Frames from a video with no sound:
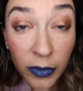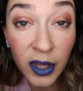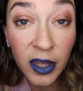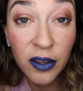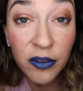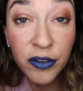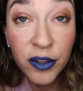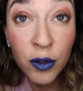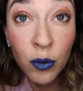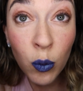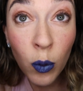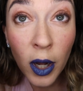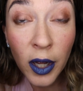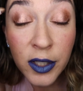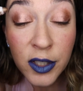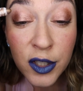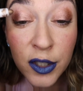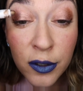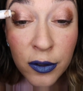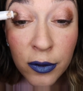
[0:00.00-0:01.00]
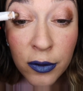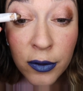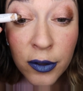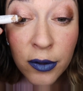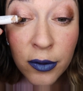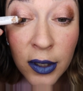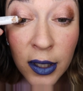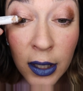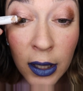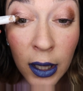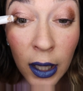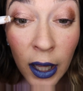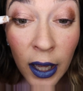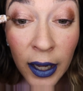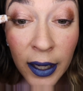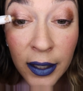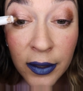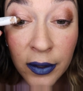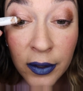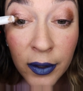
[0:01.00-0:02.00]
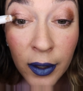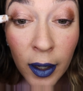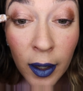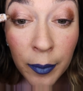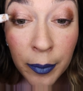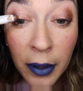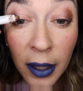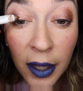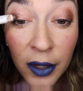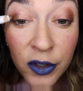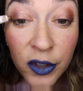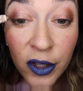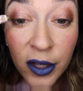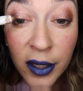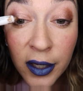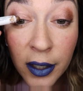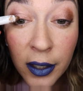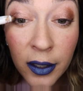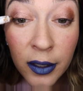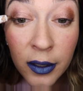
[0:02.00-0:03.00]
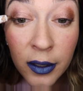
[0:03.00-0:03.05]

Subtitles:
If you want to, you can line the top lash line.